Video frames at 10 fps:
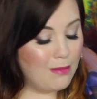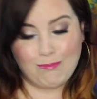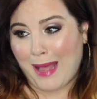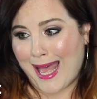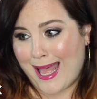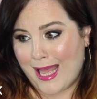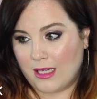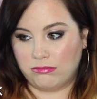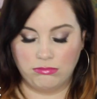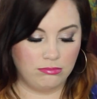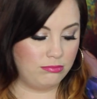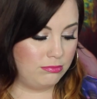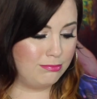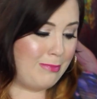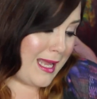but,
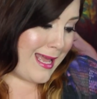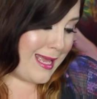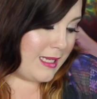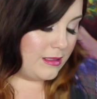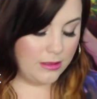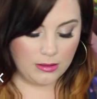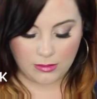but.